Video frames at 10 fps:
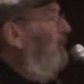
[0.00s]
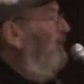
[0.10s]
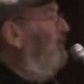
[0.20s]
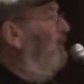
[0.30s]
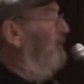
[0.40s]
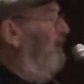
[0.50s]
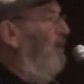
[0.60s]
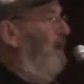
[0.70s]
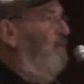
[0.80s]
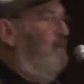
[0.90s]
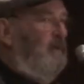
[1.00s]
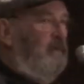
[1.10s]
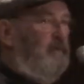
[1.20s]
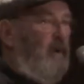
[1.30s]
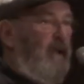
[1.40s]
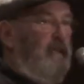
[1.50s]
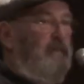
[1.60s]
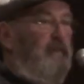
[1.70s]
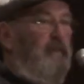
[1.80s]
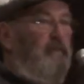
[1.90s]
He's also one of the world's great
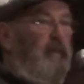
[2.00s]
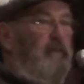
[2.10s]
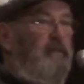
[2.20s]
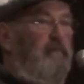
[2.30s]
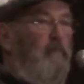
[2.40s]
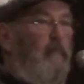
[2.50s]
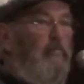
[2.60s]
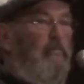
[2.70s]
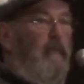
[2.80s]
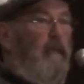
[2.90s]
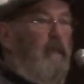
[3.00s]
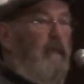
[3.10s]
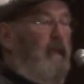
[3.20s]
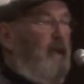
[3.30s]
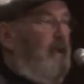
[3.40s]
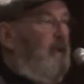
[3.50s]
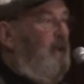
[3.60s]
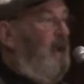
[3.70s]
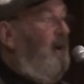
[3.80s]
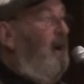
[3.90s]
eccentrics.
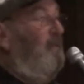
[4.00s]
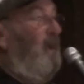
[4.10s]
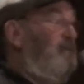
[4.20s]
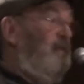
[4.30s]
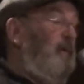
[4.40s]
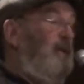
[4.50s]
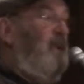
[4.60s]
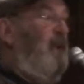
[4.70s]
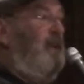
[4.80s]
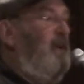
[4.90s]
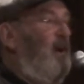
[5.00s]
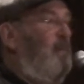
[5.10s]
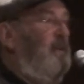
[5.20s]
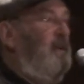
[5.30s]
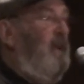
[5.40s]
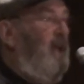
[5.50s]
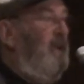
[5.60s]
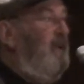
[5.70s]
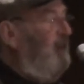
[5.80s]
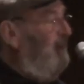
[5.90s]
And I've actually been down in Goulburn
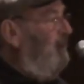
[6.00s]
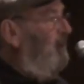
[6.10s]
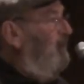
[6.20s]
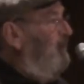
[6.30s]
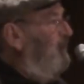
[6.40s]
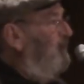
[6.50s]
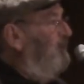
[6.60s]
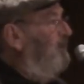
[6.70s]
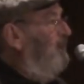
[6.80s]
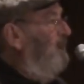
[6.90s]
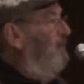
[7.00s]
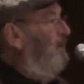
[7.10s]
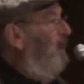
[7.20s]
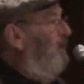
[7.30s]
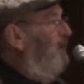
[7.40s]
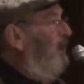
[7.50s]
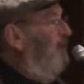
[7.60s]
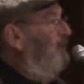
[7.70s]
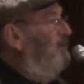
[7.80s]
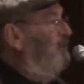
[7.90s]
today, because he's getting a bit old
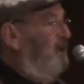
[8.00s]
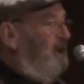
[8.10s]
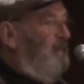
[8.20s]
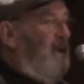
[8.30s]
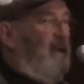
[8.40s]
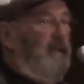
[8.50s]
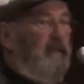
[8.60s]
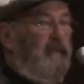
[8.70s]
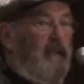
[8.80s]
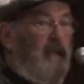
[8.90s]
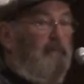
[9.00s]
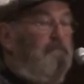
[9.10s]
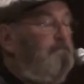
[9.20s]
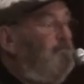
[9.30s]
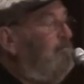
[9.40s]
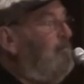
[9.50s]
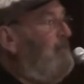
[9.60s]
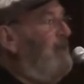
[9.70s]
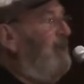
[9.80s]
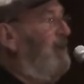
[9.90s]
now, and sorting him out and
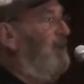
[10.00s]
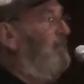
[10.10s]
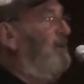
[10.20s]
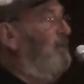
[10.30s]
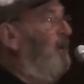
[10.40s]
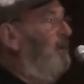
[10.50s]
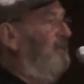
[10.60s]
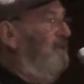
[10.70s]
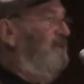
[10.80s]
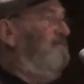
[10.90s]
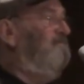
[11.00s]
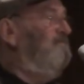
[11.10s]
getting him into a hostel.